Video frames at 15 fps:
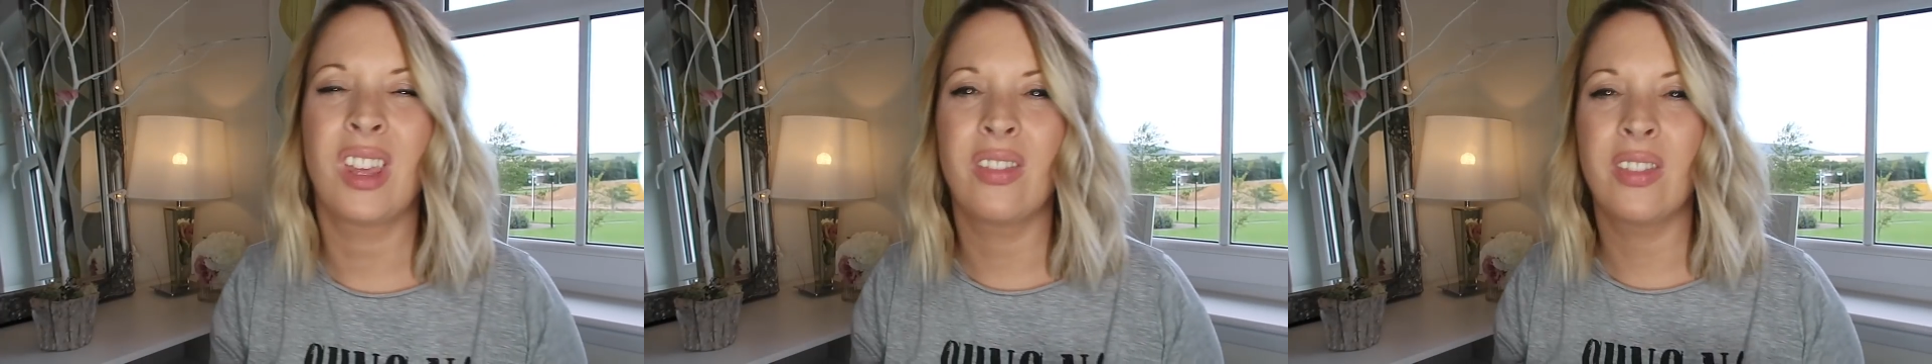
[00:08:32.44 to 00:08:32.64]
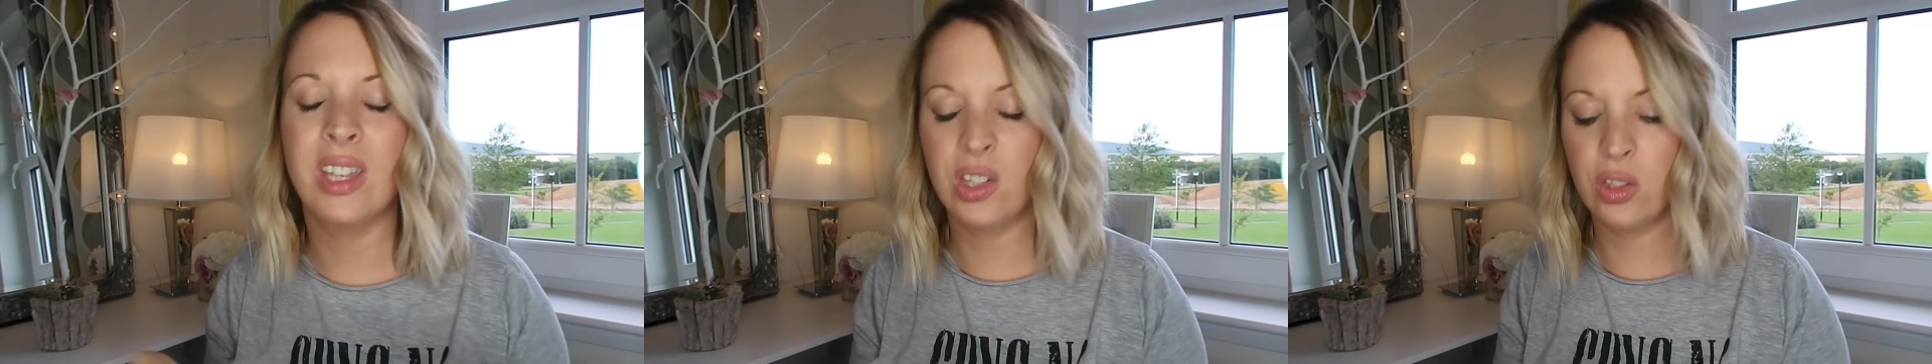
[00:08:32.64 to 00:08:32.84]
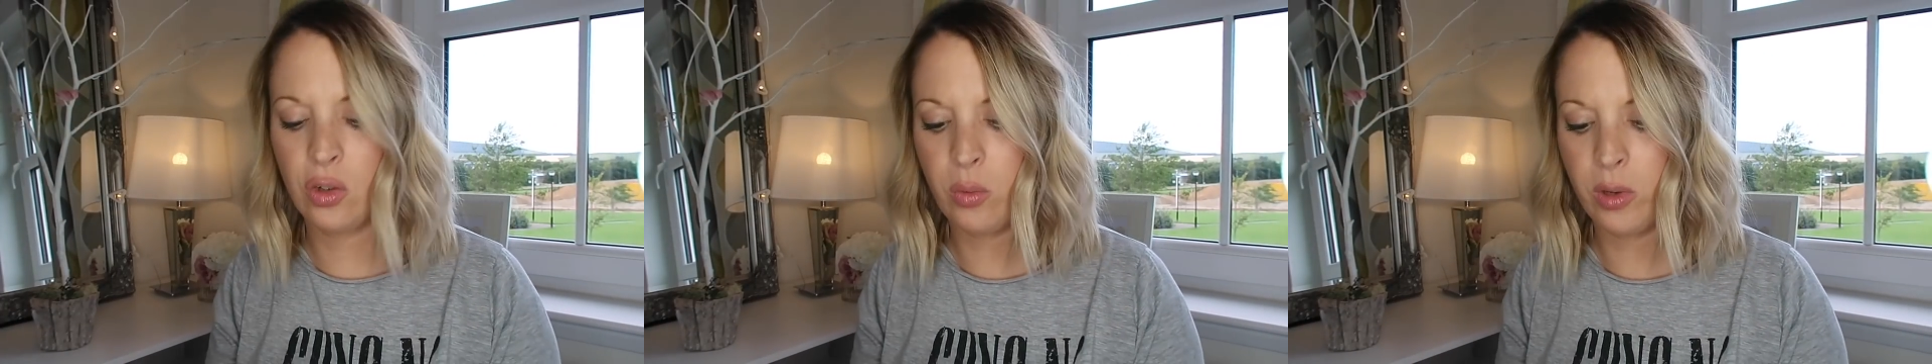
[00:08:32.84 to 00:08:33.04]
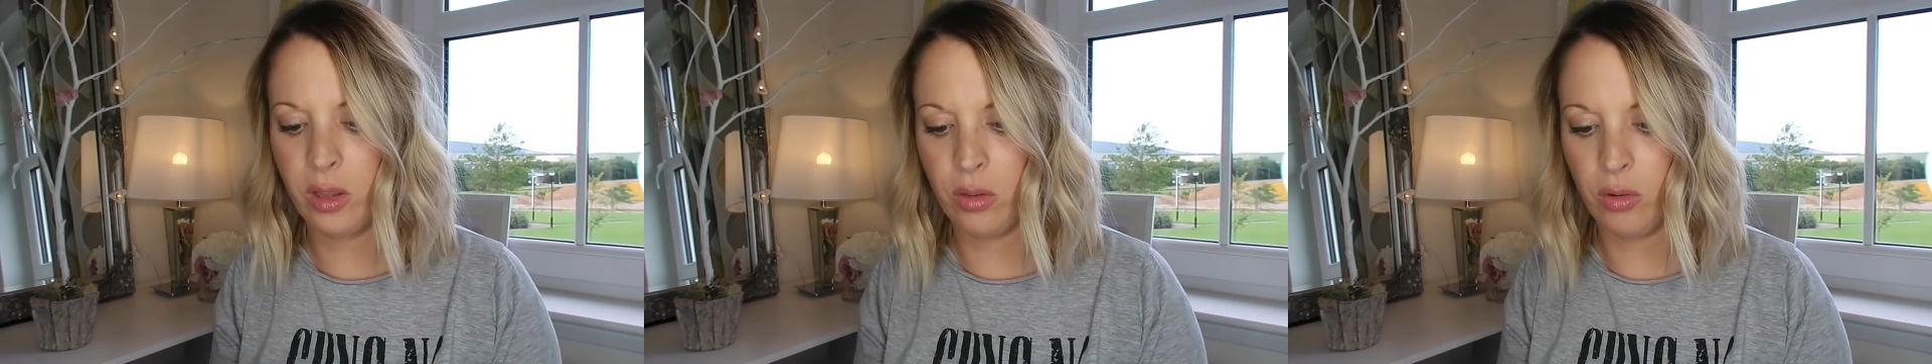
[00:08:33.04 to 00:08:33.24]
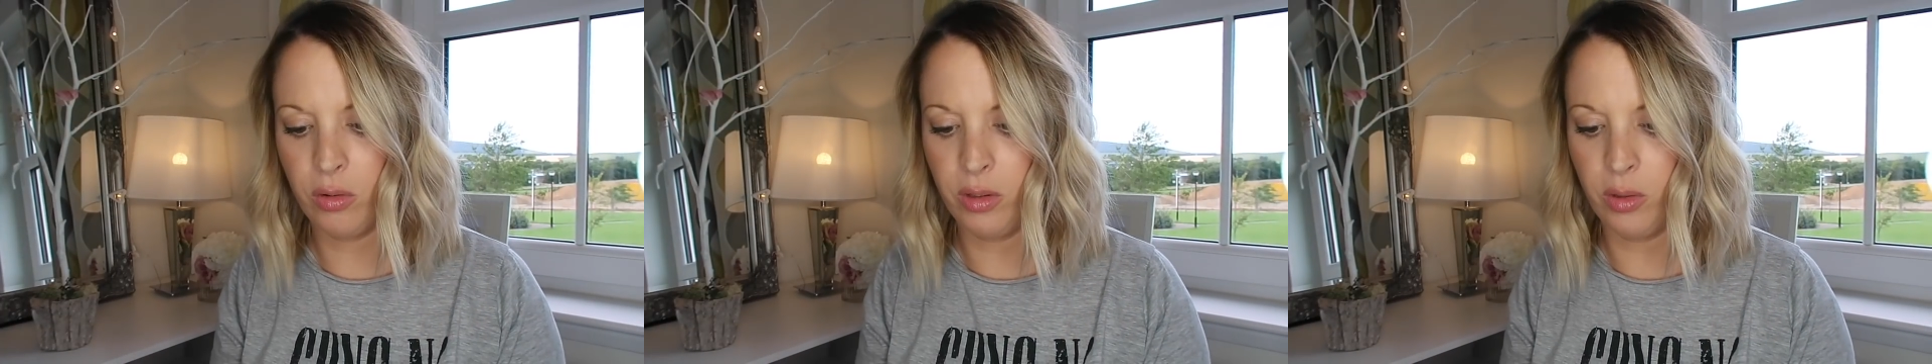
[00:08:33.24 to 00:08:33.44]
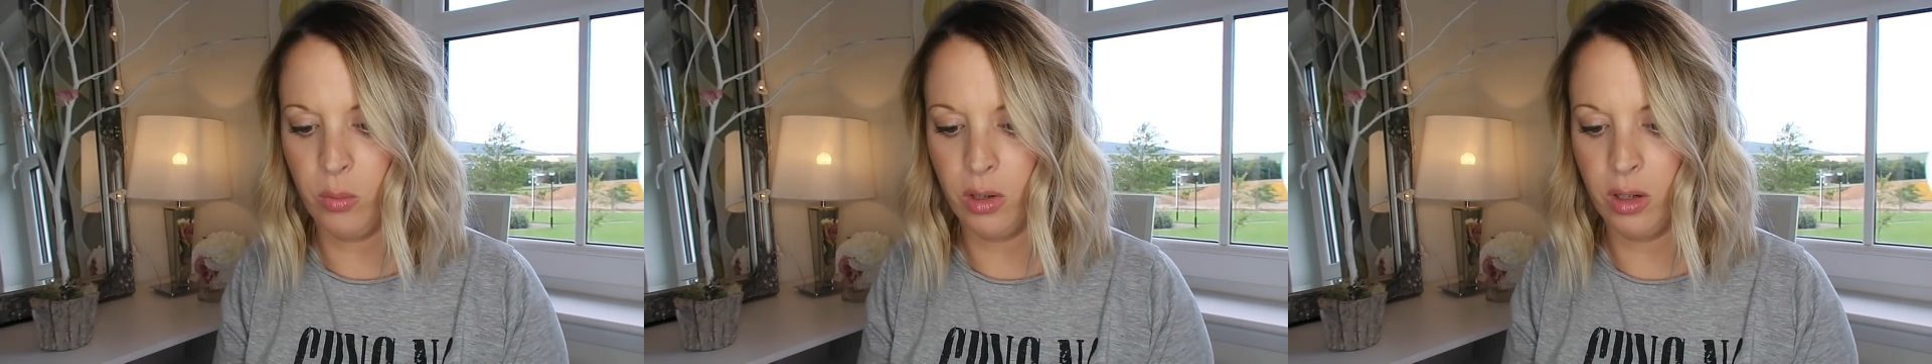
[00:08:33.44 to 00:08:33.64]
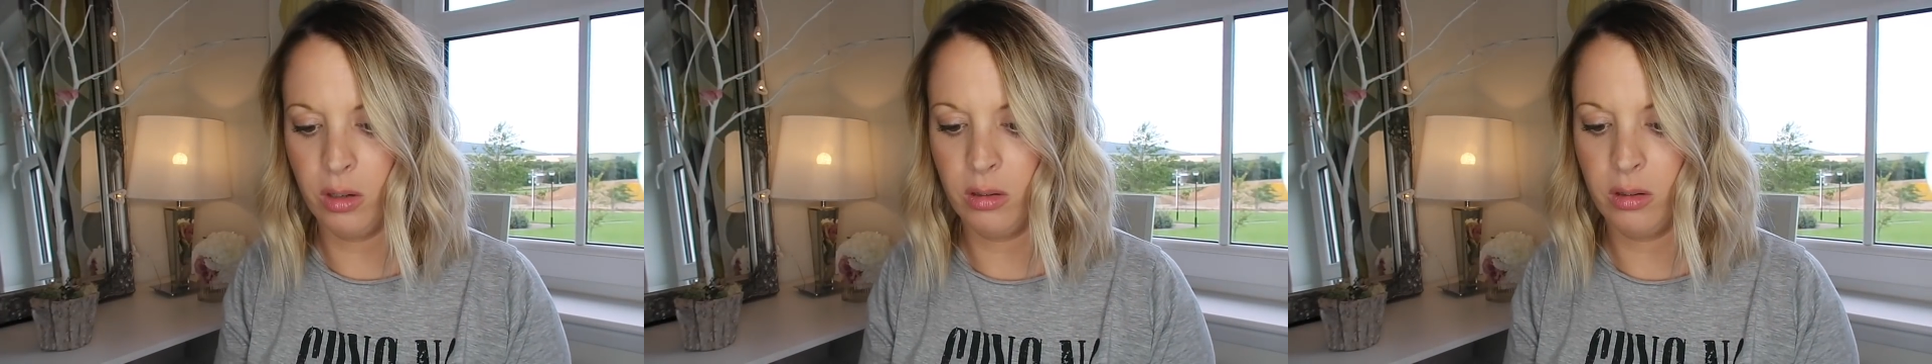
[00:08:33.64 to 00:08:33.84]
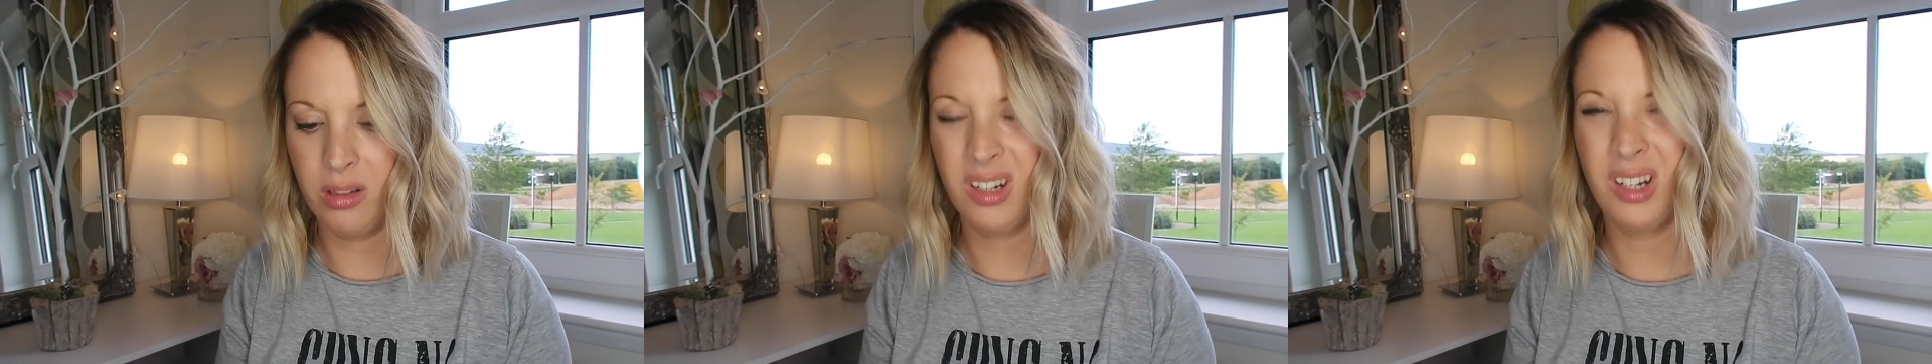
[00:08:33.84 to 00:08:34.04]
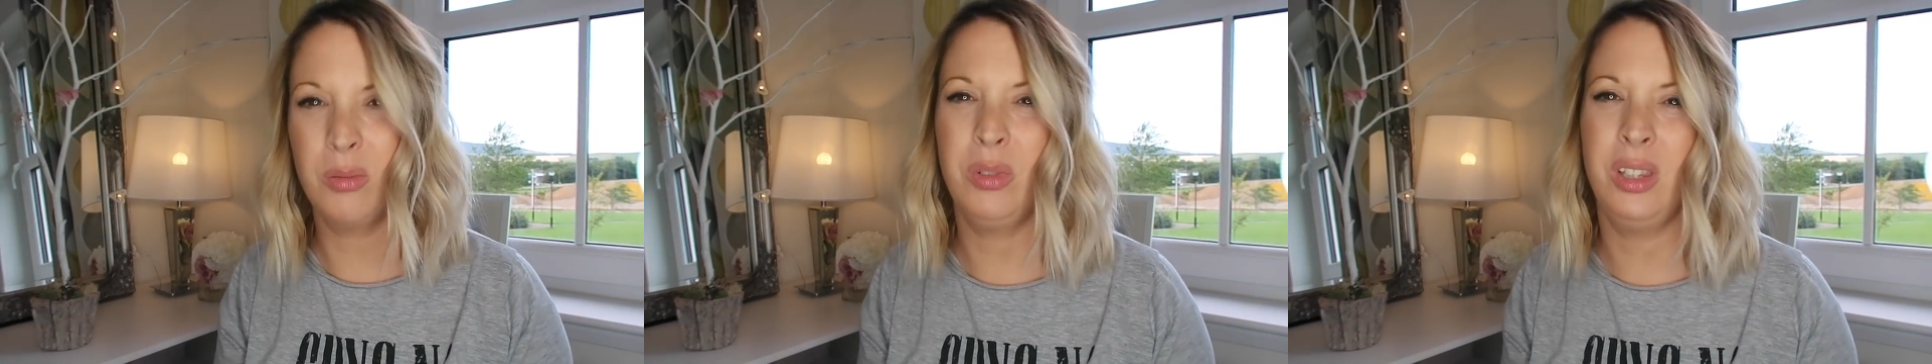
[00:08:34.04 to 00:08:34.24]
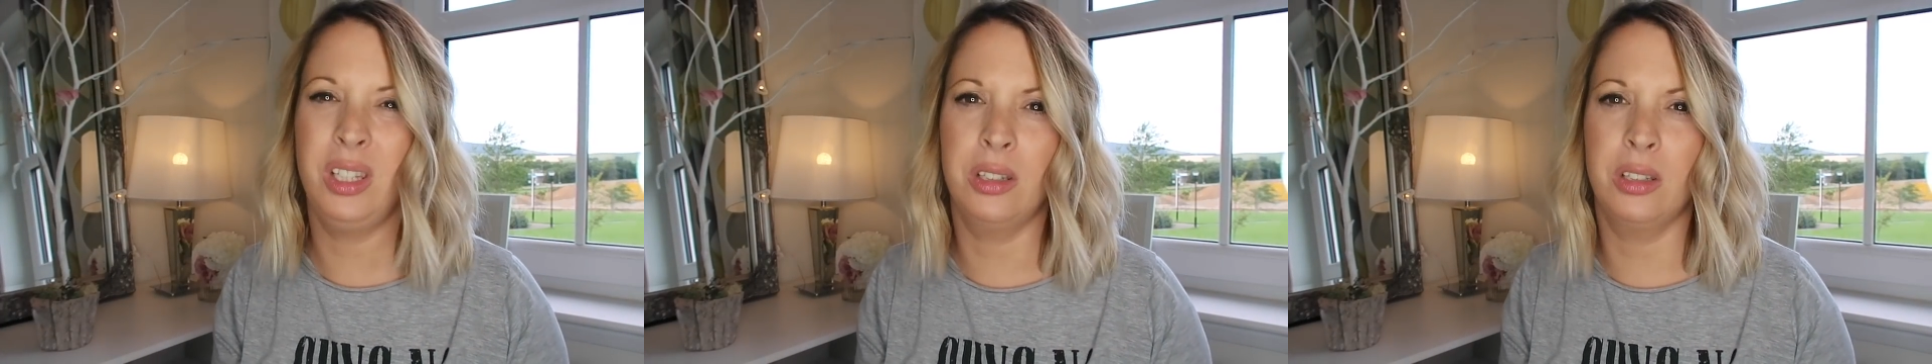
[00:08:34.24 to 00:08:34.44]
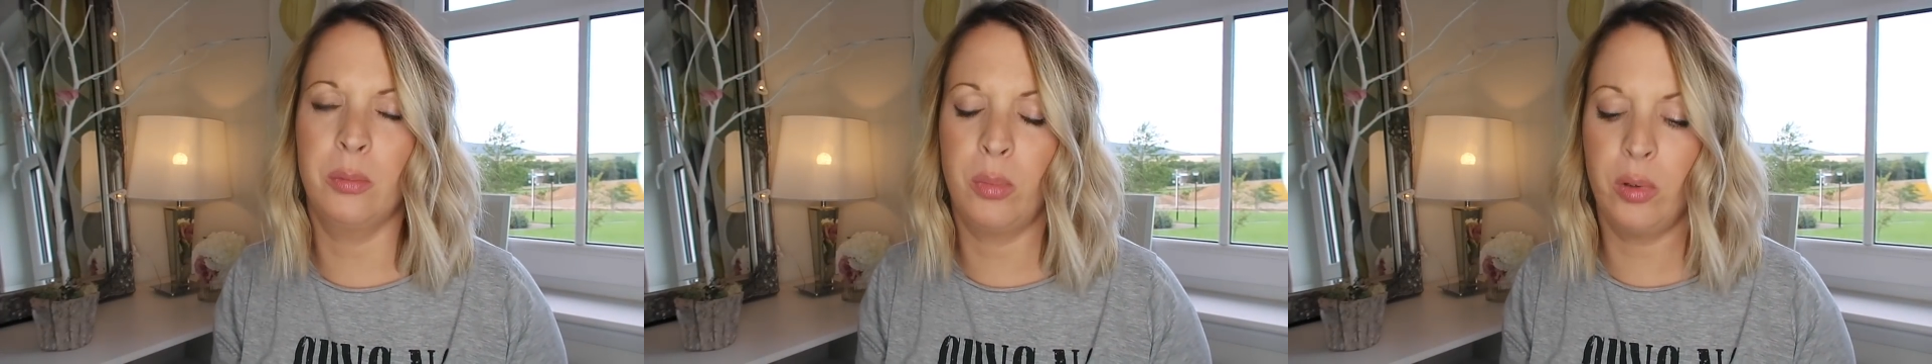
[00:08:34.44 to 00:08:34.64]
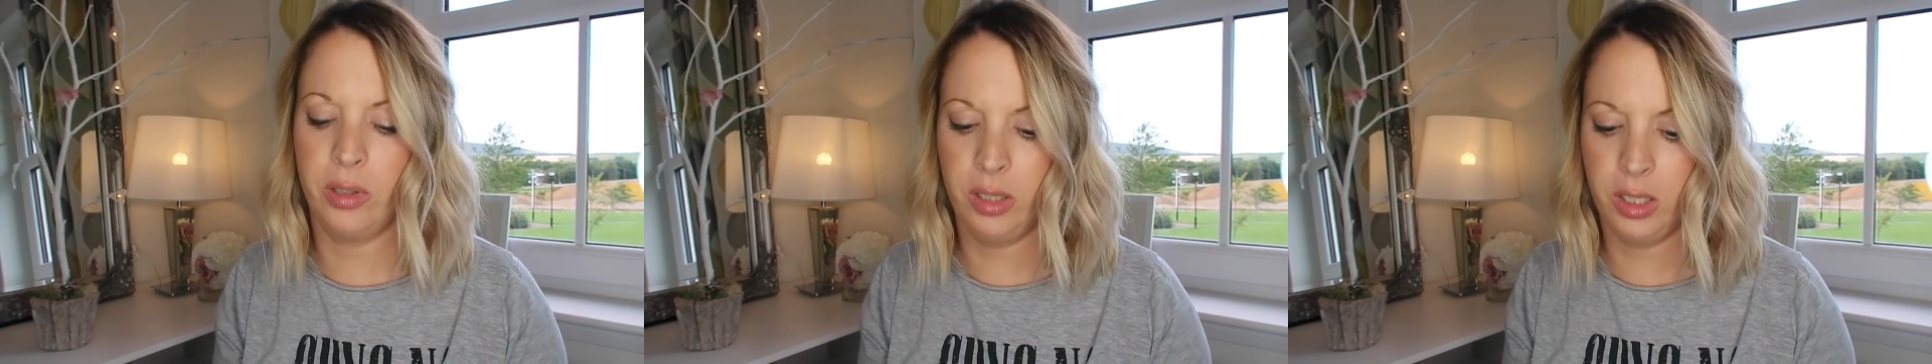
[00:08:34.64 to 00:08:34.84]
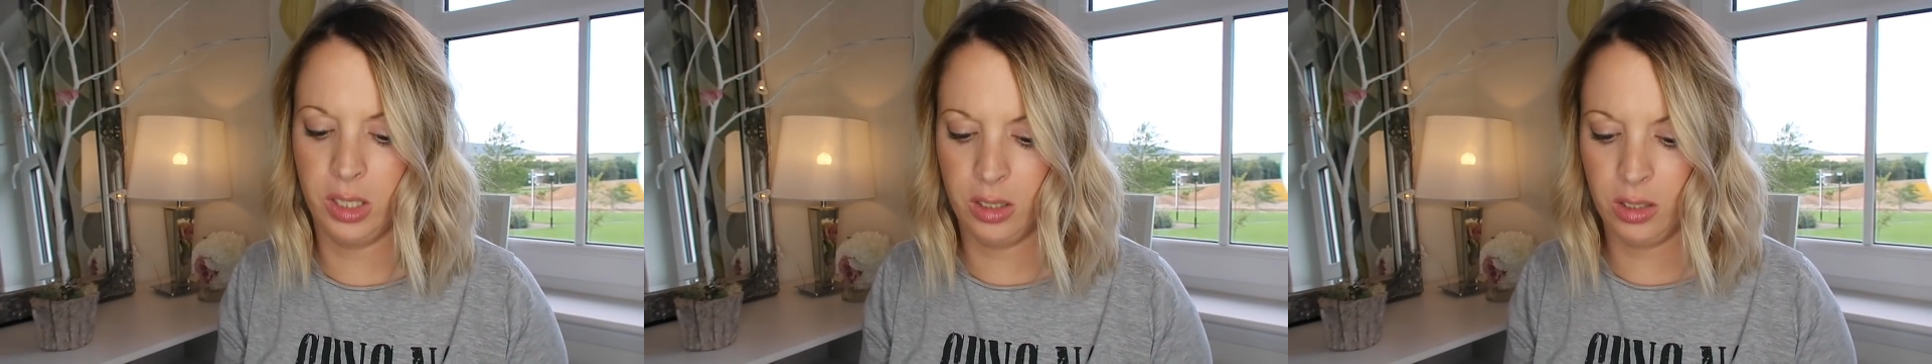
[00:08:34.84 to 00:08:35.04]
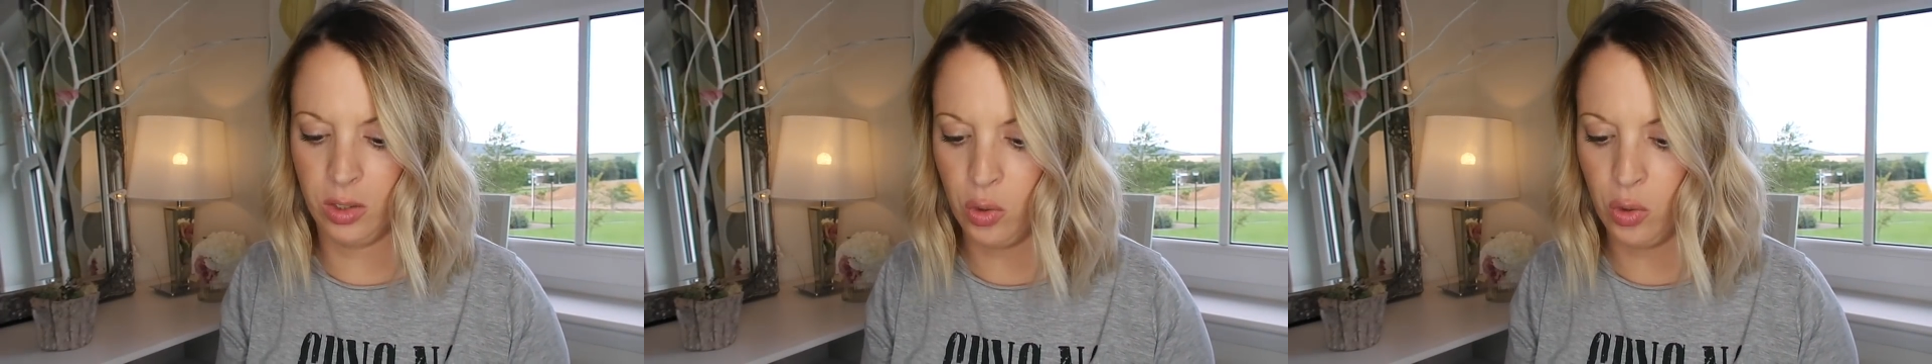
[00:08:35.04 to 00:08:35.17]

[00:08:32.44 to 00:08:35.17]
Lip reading: That's not what I thought they were. I'm really disappointed.